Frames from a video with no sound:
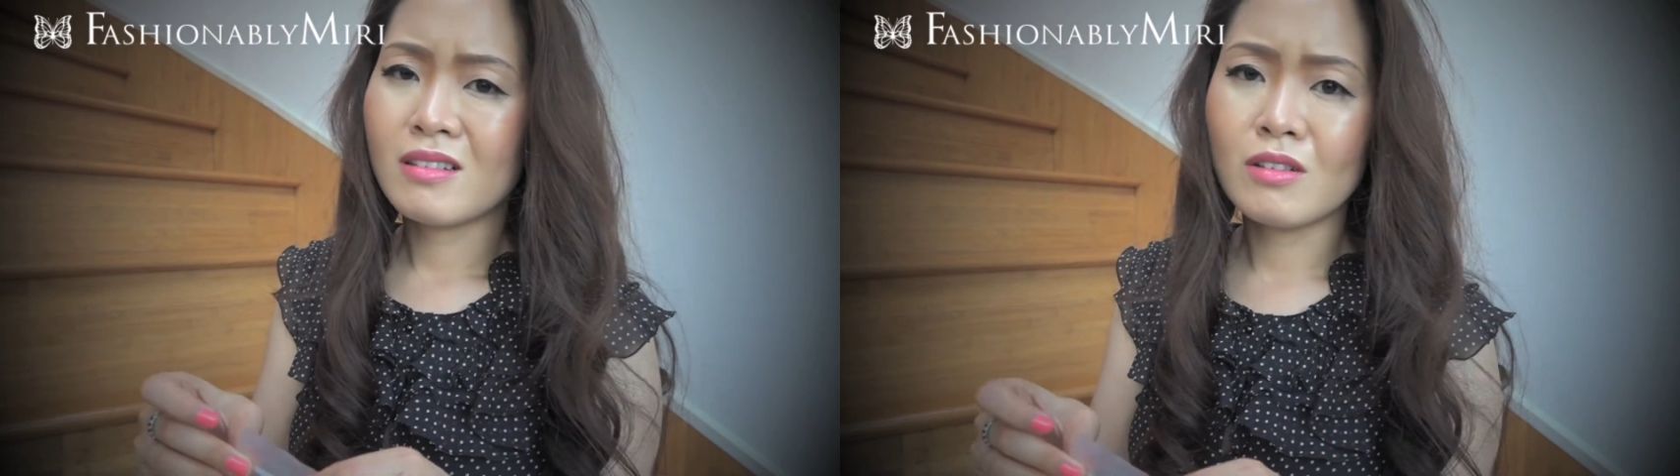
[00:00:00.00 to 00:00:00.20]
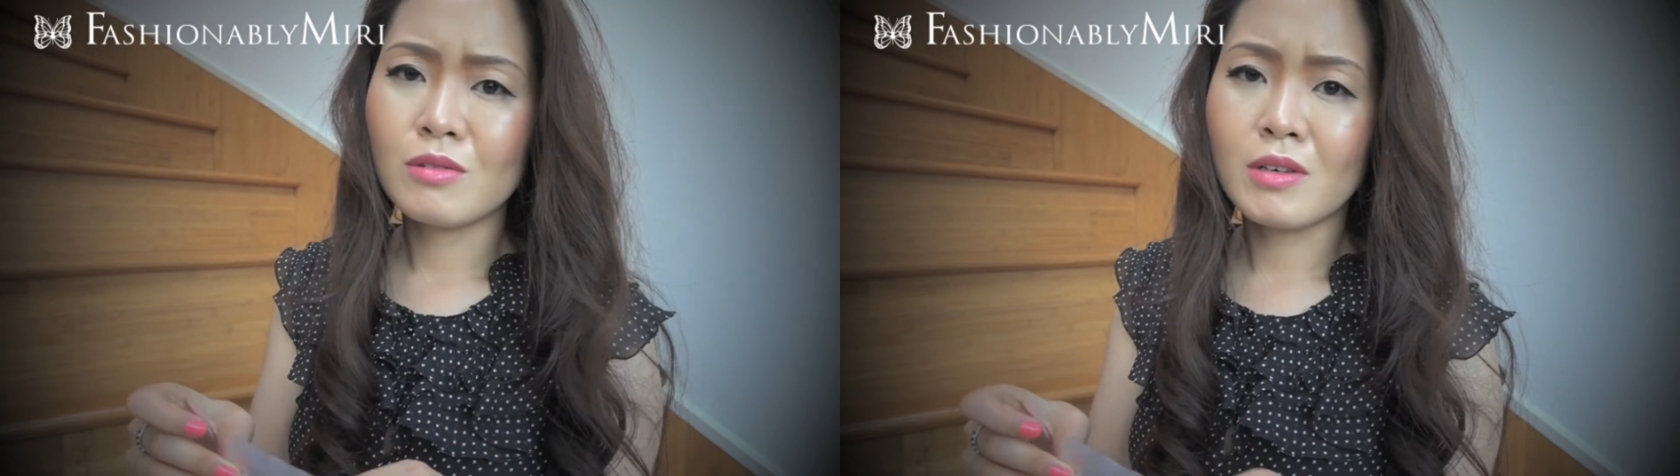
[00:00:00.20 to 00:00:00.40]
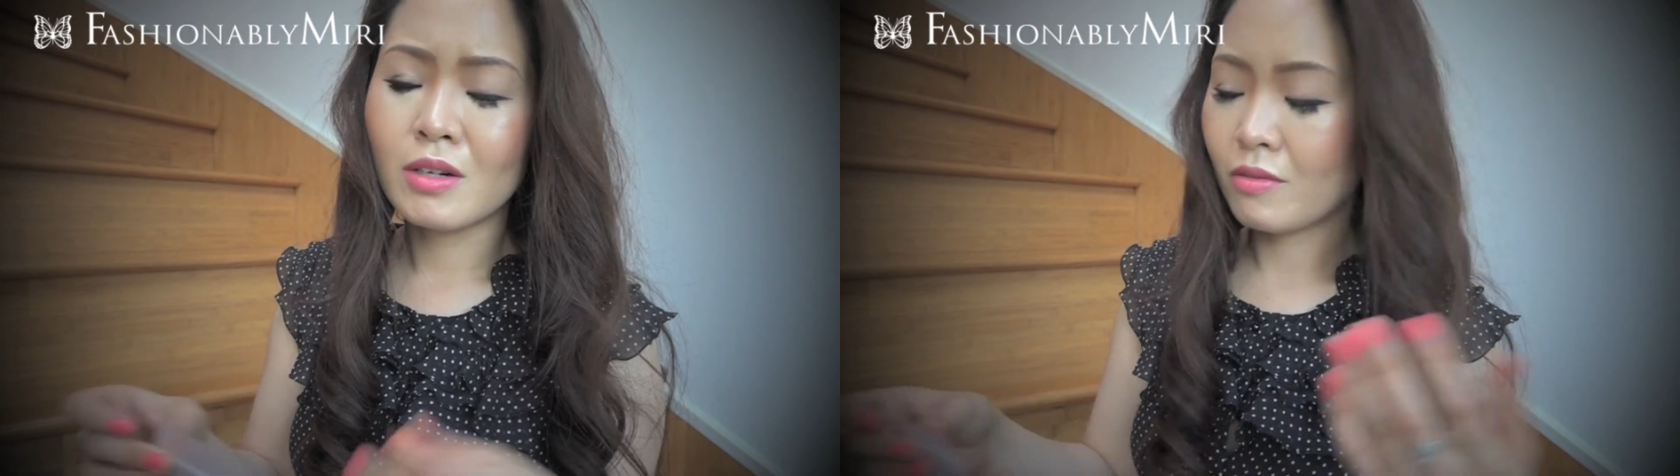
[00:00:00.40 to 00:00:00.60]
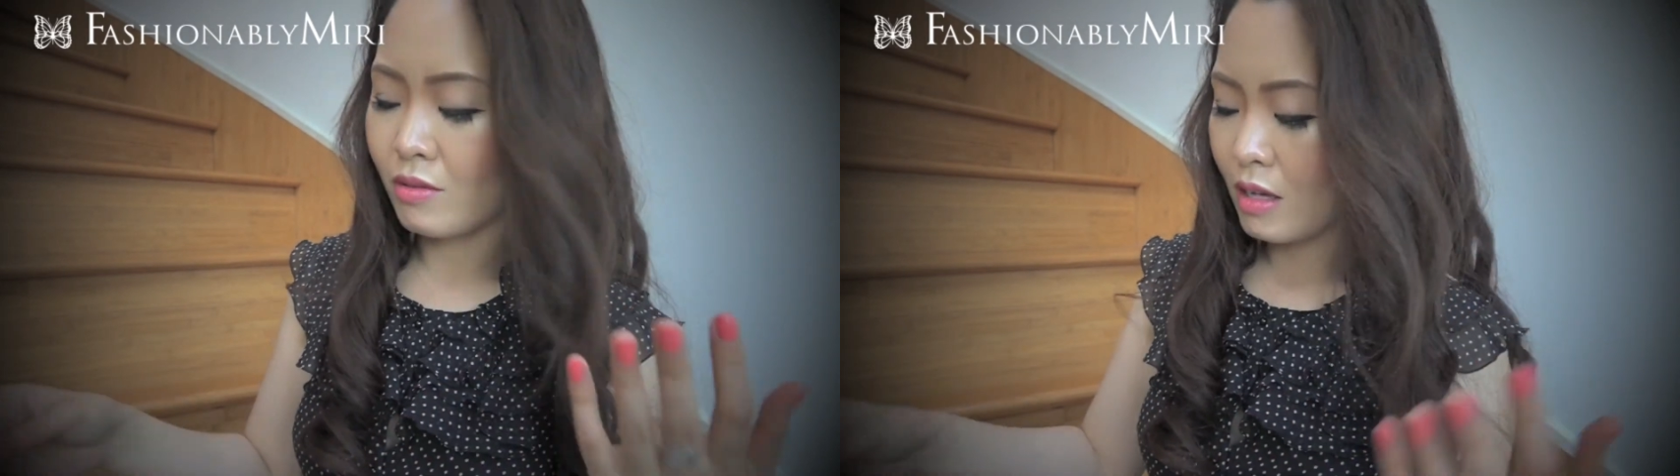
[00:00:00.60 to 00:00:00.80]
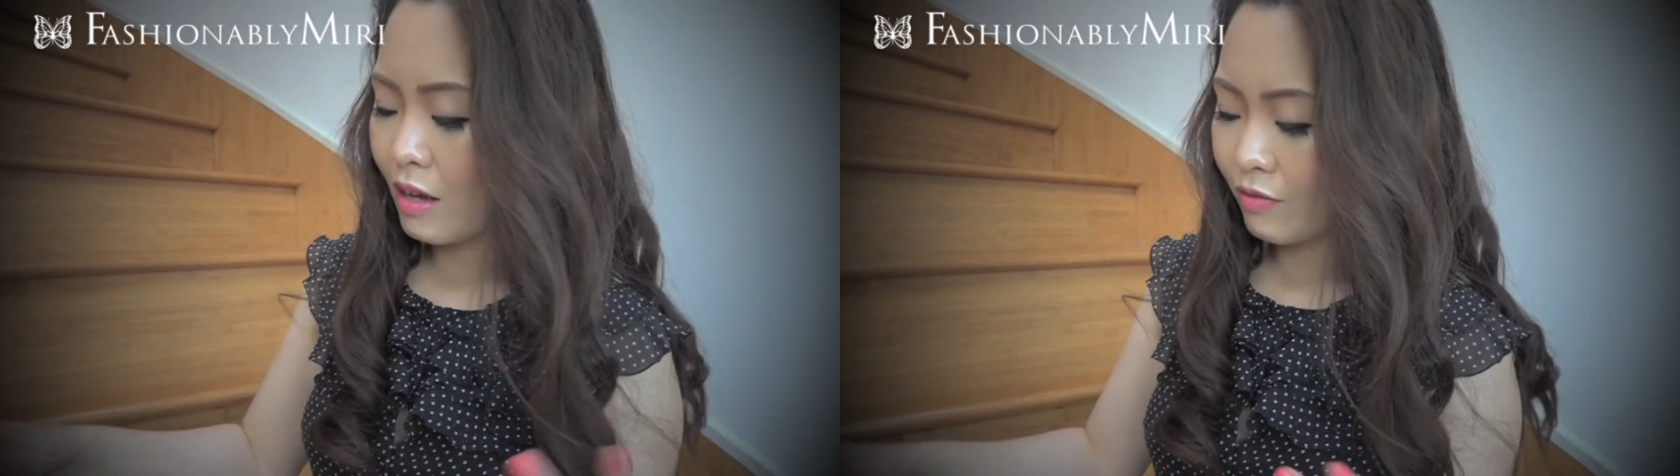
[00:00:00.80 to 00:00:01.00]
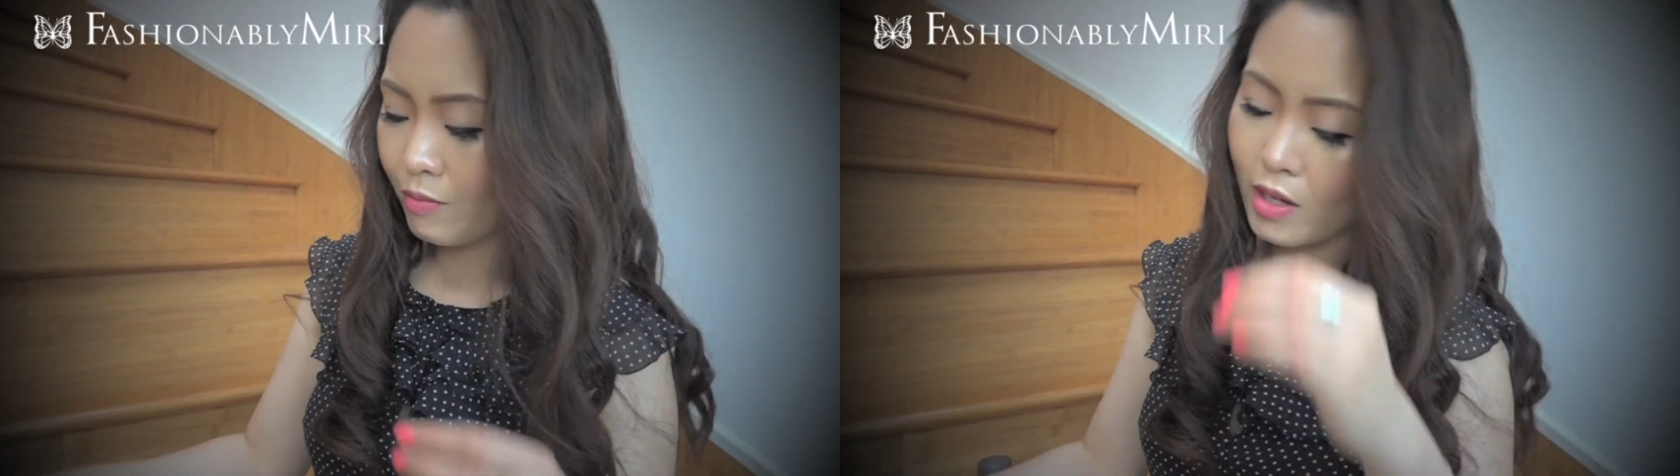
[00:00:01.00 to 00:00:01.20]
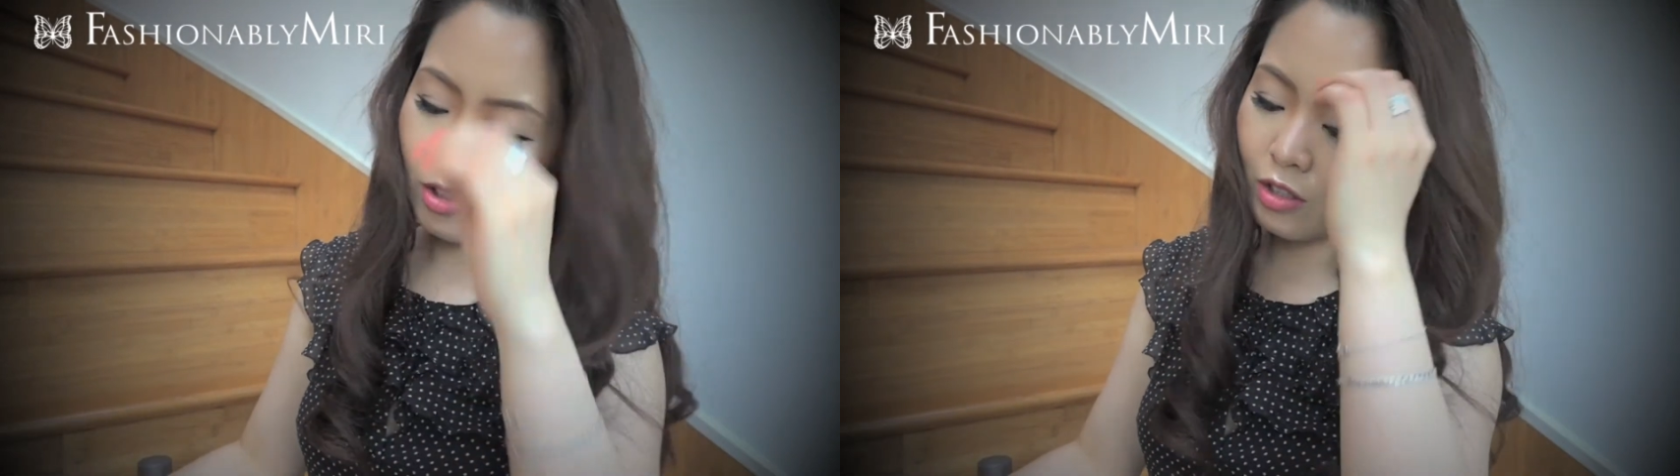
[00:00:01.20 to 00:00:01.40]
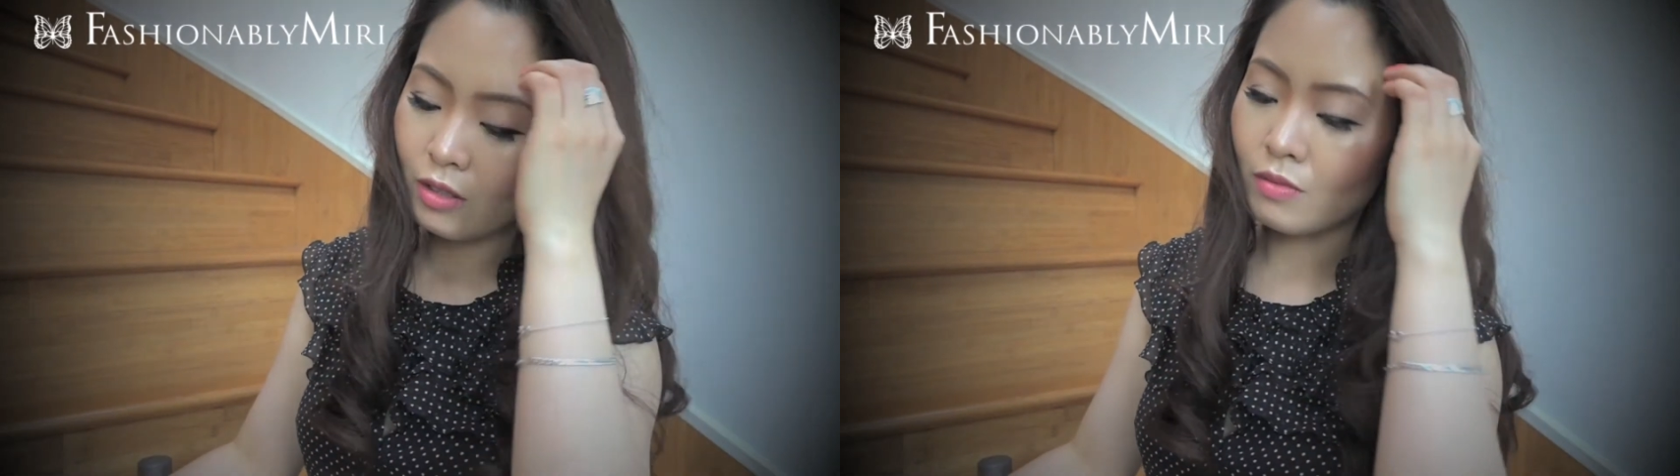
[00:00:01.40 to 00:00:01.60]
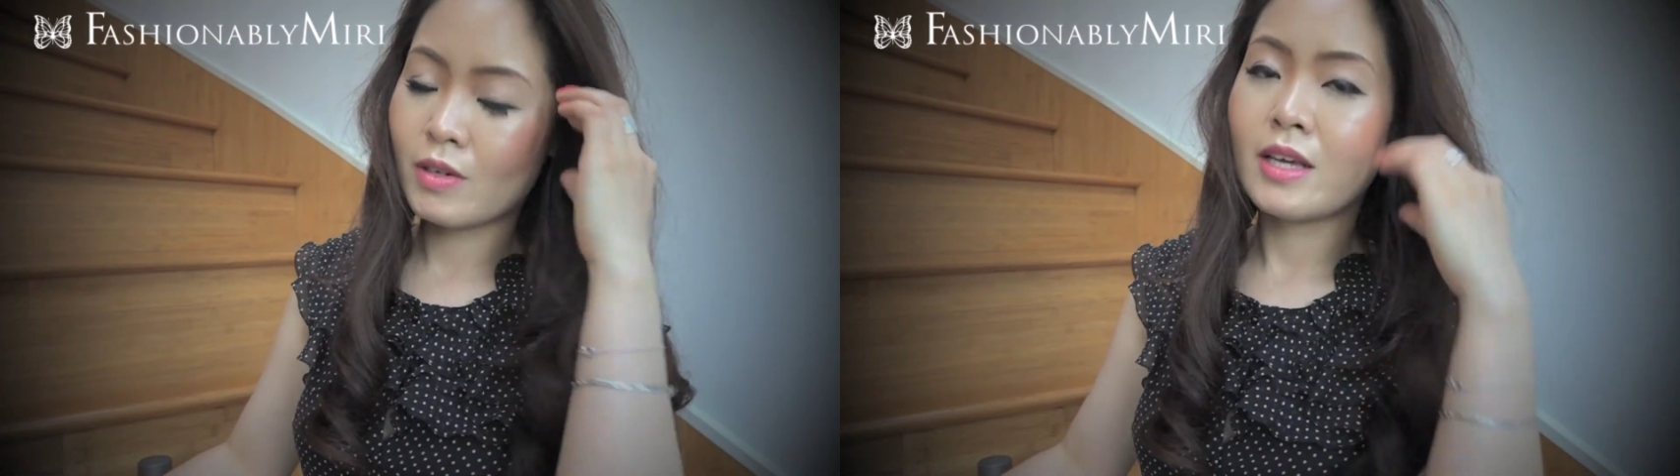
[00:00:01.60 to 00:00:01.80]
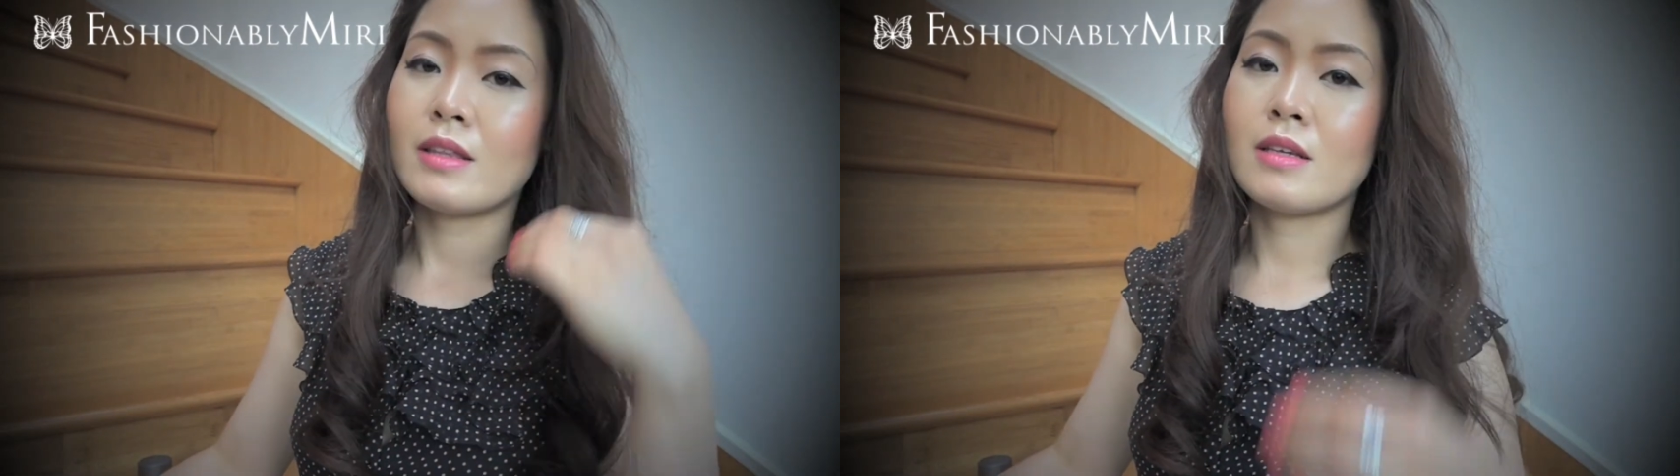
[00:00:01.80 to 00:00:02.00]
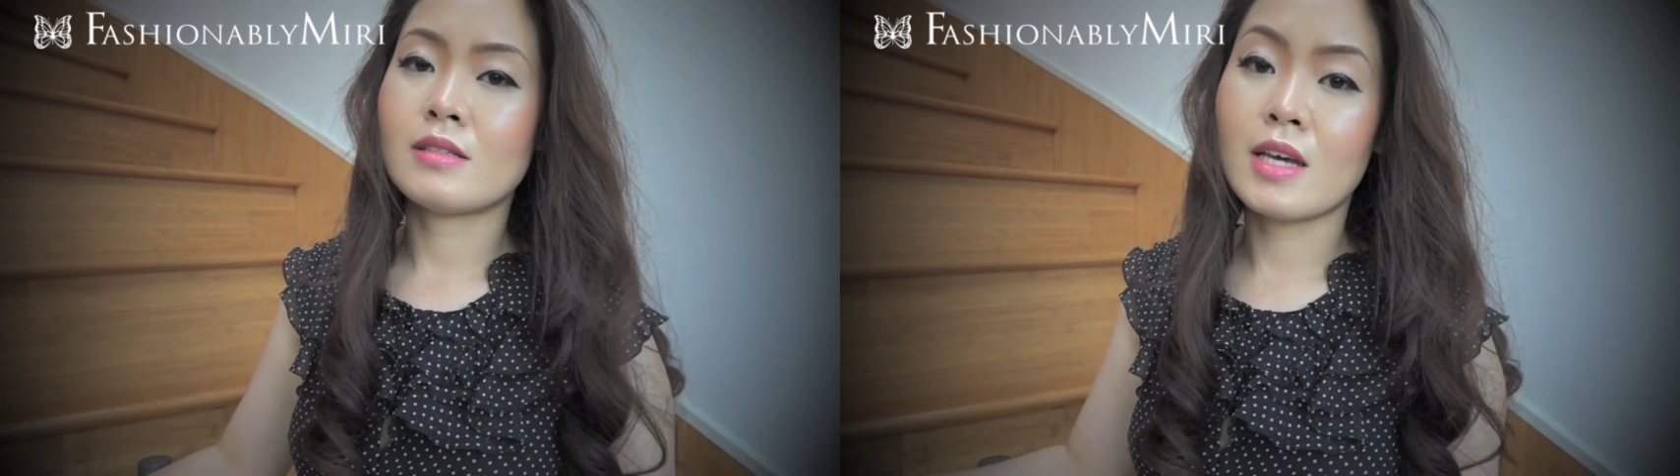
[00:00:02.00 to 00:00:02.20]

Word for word: Although I don't have much redness,